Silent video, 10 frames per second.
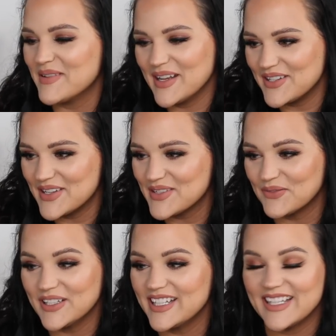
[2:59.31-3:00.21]
but I just
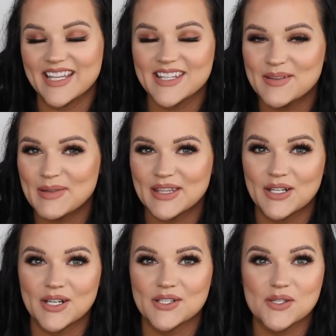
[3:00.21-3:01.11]
really like them and
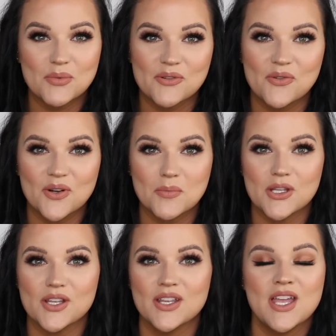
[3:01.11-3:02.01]
they're super
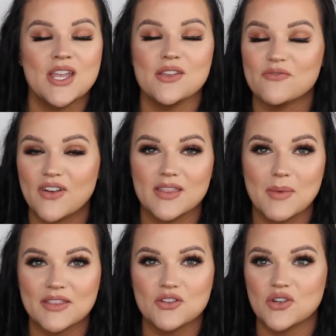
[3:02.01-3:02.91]
affordable. You can find them at the